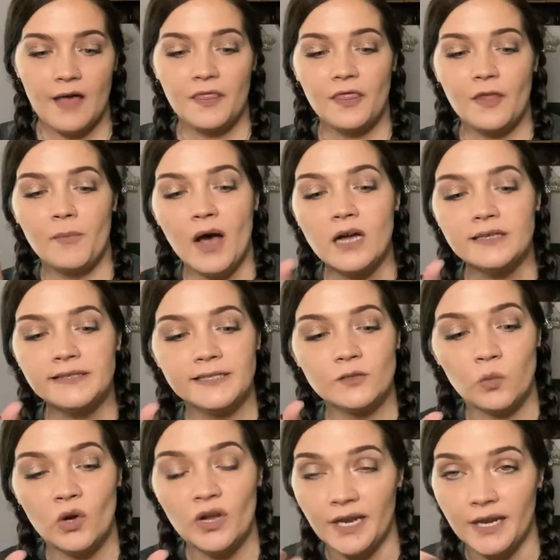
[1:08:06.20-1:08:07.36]
the box is
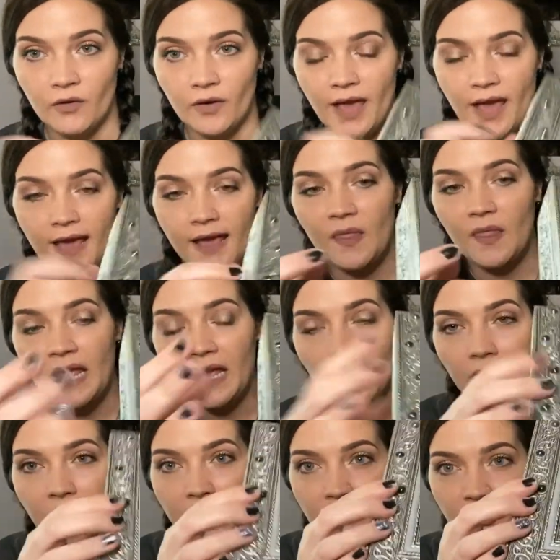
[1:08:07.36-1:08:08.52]
wooden, okay? And they
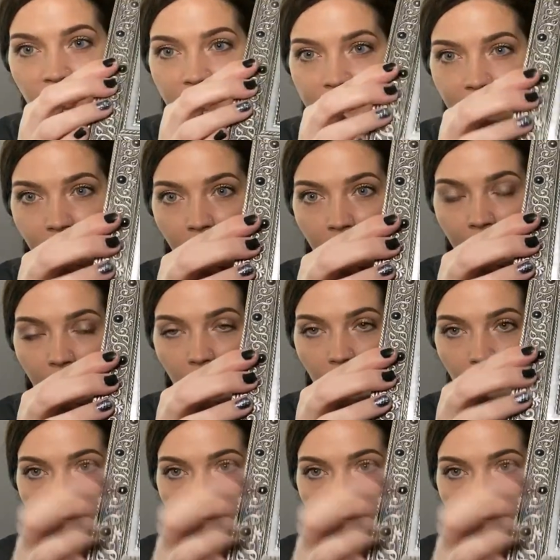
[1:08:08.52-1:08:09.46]
cut the sheets of metal